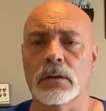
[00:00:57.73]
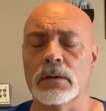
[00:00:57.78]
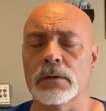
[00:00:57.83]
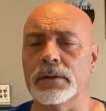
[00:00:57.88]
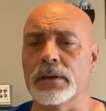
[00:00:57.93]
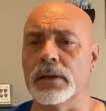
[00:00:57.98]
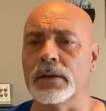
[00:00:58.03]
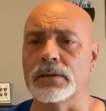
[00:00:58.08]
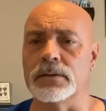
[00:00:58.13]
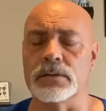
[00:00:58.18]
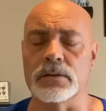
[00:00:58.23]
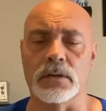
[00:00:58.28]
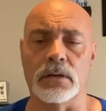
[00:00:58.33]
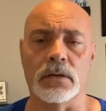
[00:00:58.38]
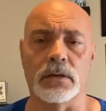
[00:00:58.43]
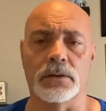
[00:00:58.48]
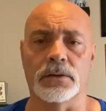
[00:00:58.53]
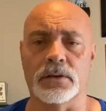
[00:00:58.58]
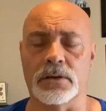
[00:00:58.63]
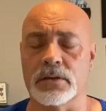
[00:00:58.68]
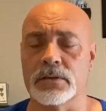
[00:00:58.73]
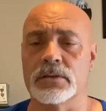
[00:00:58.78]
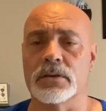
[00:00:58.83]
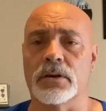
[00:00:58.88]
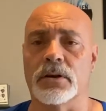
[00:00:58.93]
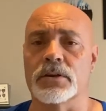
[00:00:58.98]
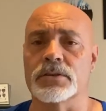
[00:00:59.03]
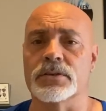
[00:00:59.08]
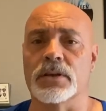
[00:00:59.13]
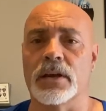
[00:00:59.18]
that the
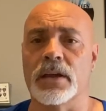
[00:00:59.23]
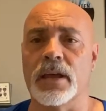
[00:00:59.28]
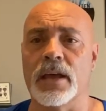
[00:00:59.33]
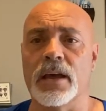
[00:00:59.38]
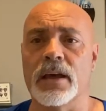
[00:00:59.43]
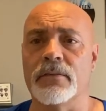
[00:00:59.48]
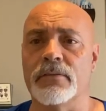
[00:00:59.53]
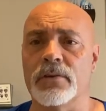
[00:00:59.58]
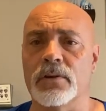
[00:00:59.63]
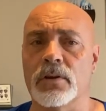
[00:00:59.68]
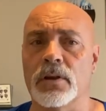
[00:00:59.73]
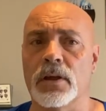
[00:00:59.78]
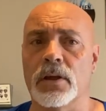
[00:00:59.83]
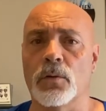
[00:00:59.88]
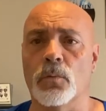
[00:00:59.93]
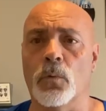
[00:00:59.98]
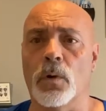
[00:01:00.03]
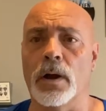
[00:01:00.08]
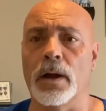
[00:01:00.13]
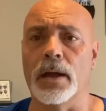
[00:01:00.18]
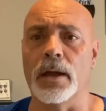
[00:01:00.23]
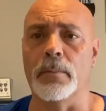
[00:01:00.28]
guitars I have and why I